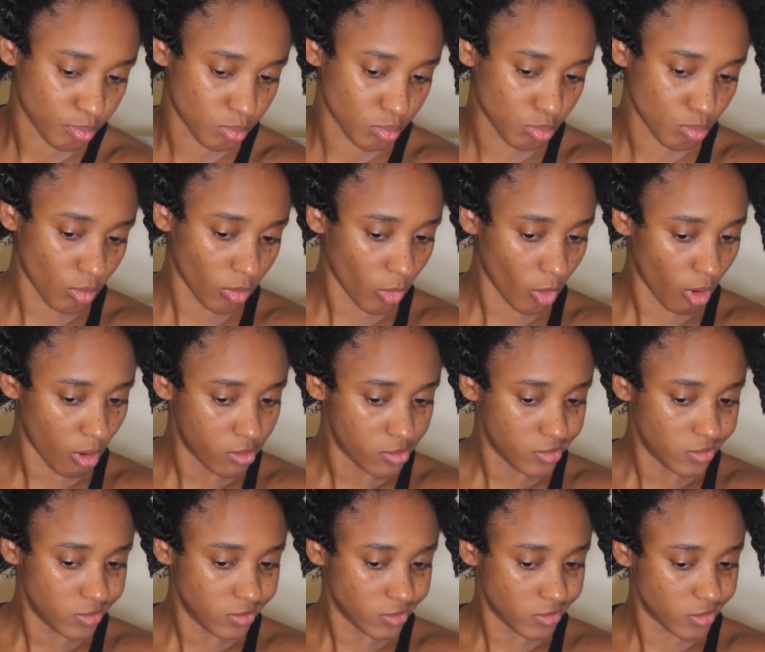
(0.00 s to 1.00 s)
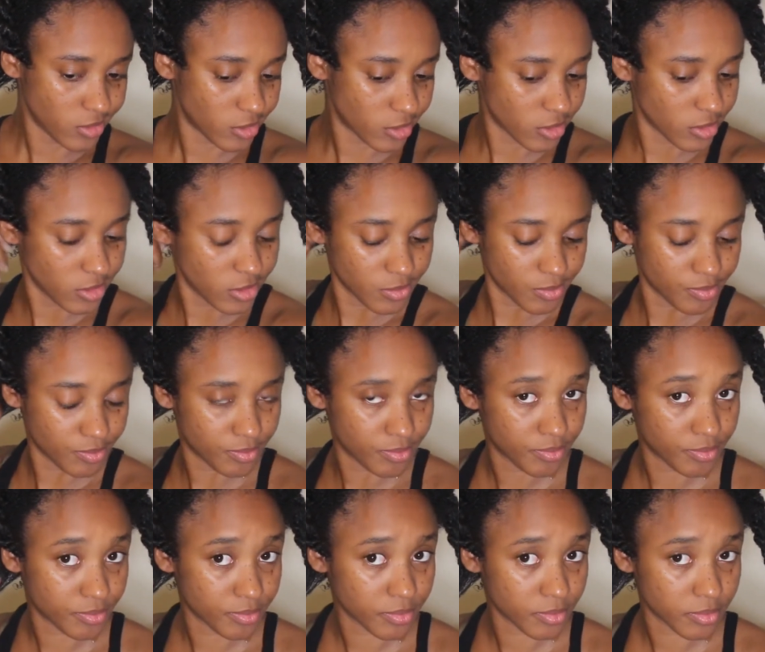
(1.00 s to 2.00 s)

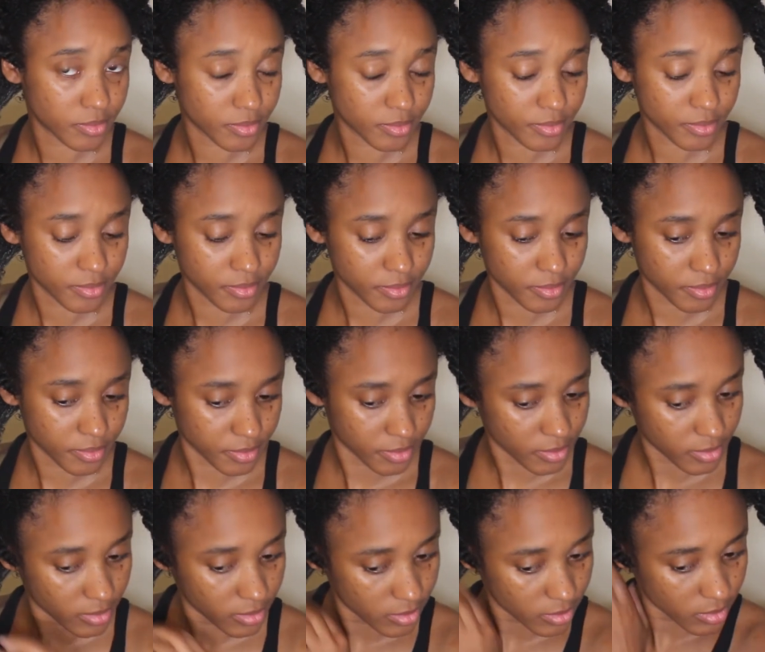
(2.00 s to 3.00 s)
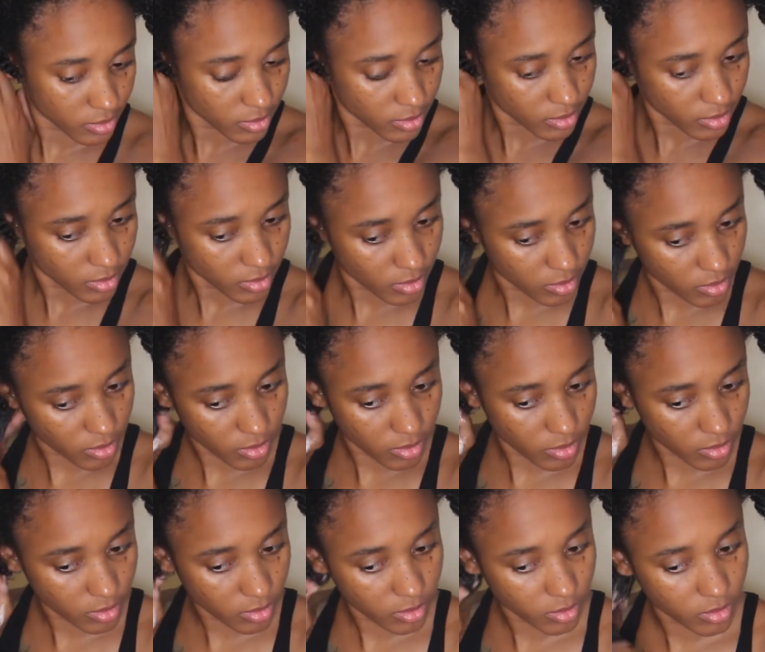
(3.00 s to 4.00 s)

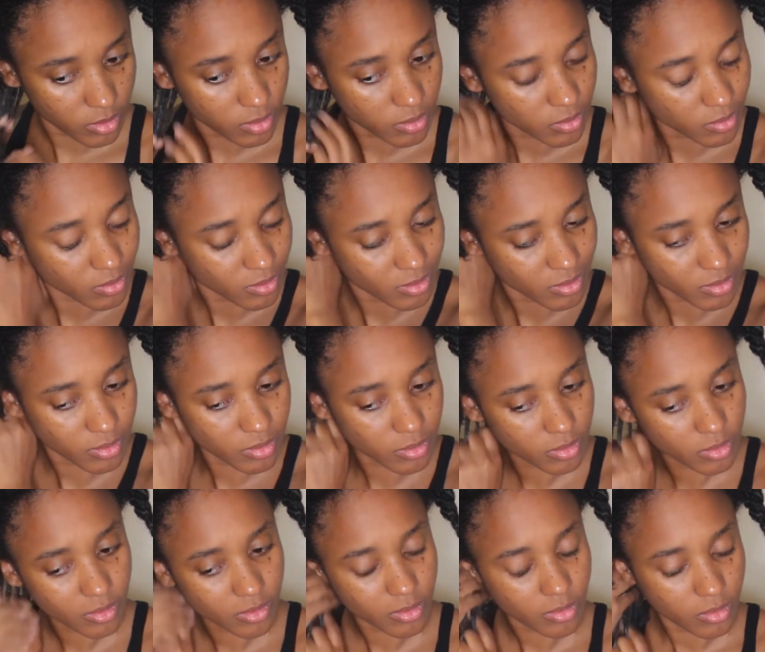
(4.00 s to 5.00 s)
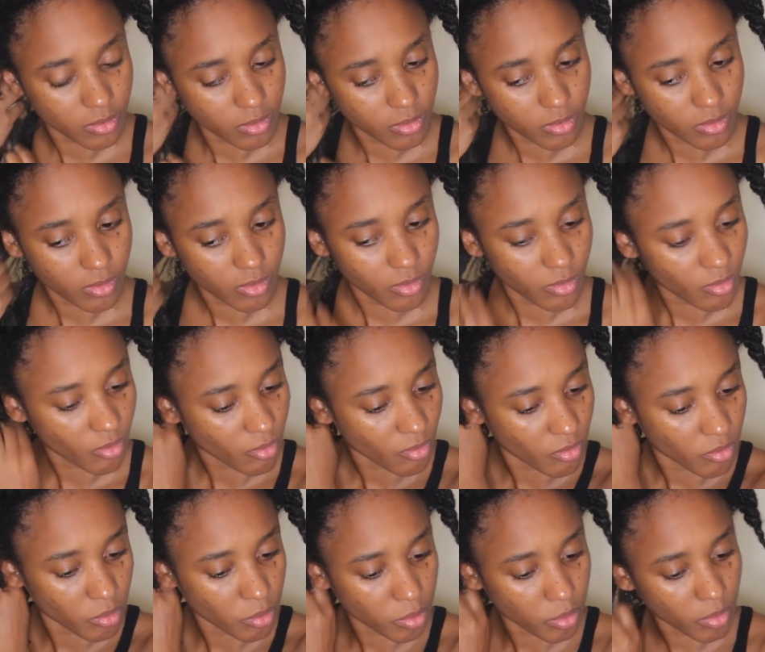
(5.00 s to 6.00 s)

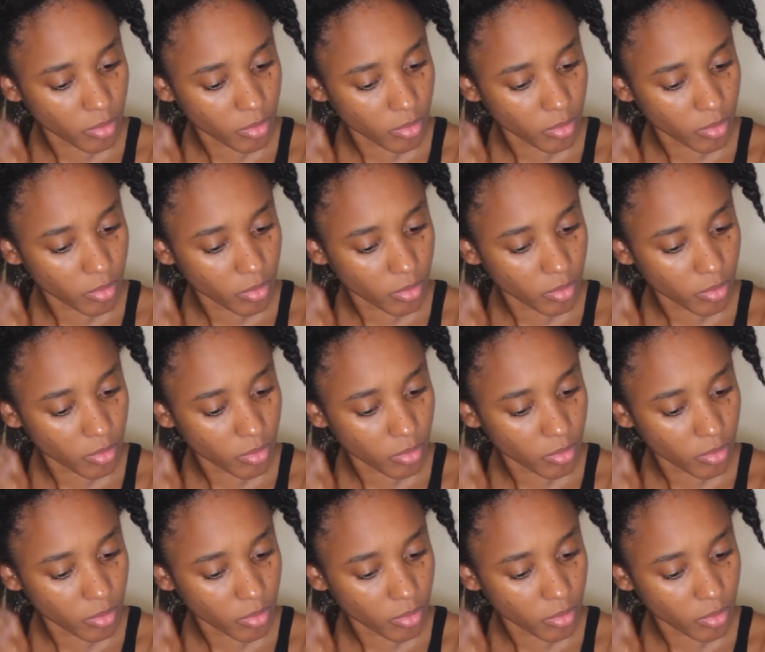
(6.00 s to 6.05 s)
Nobody speaks.